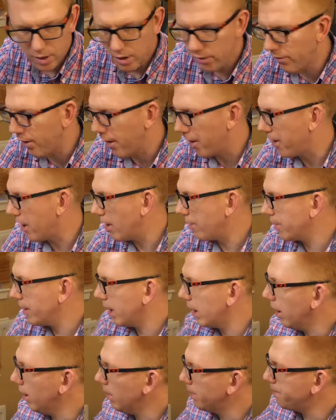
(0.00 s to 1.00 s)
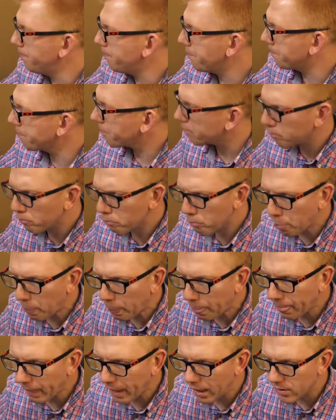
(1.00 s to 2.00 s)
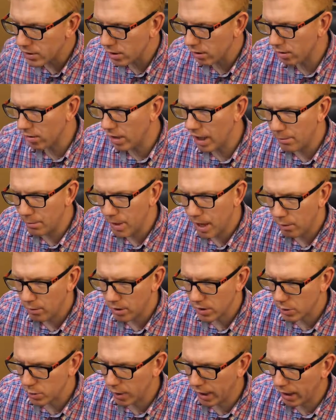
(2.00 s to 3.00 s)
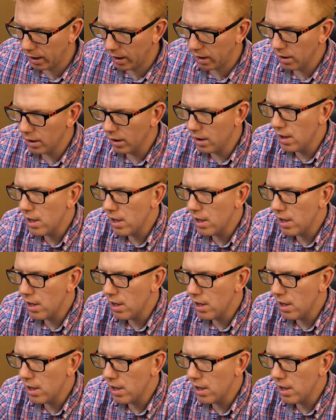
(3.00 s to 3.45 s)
fair enough deal, so grabbed that one as well.